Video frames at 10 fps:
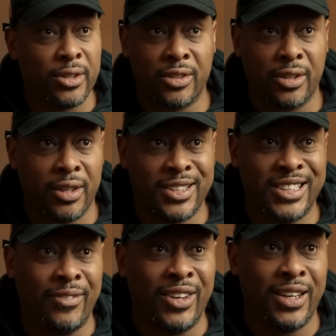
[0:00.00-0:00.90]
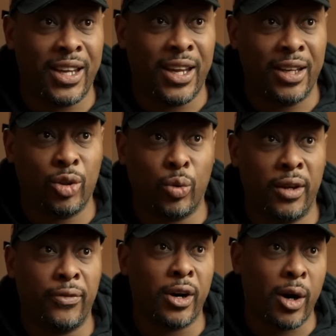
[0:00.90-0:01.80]
is a 7-day,
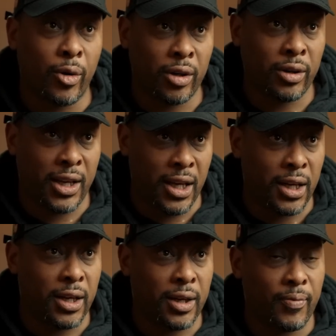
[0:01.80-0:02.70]
24-hour gig.